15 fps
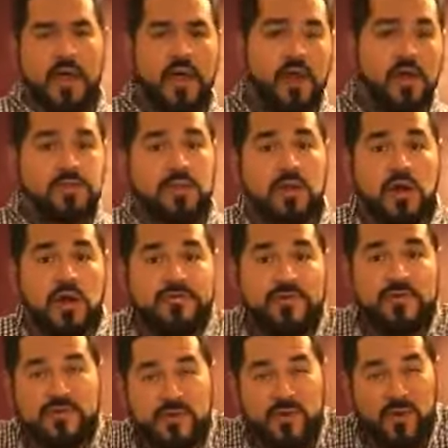It also calls
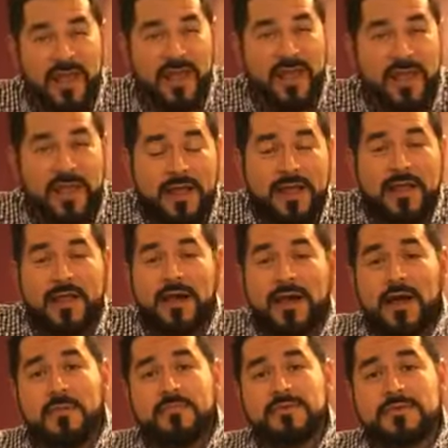for 3
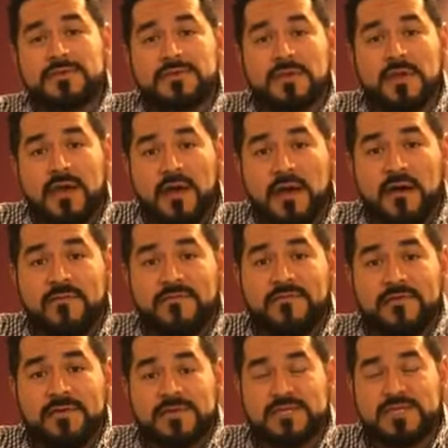cups
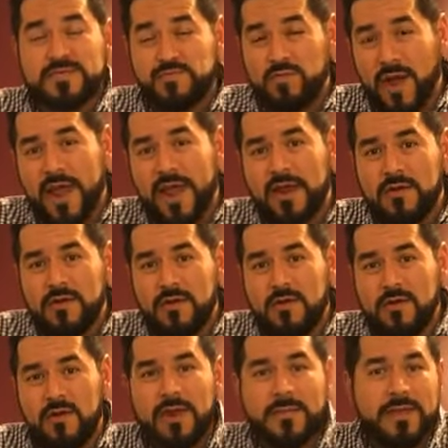of Sprite
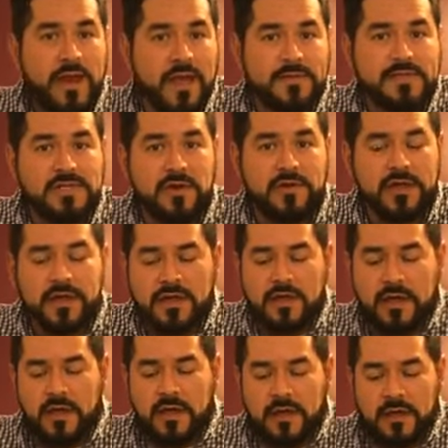or lemon lime
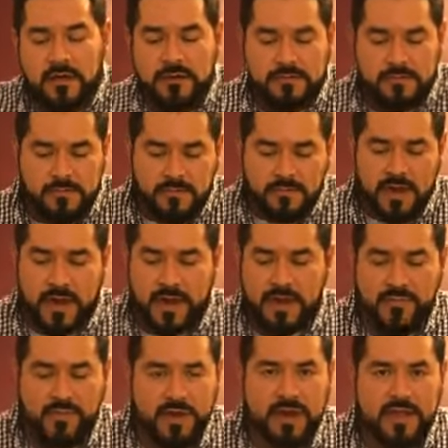soda. We're not
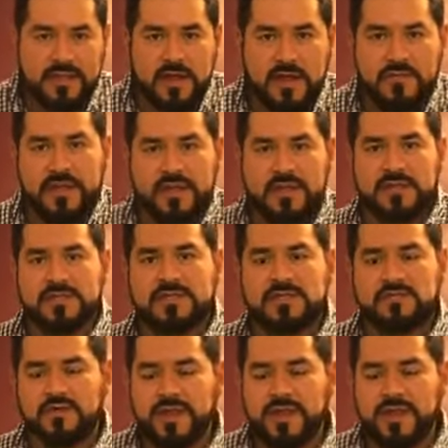gonna put it in there because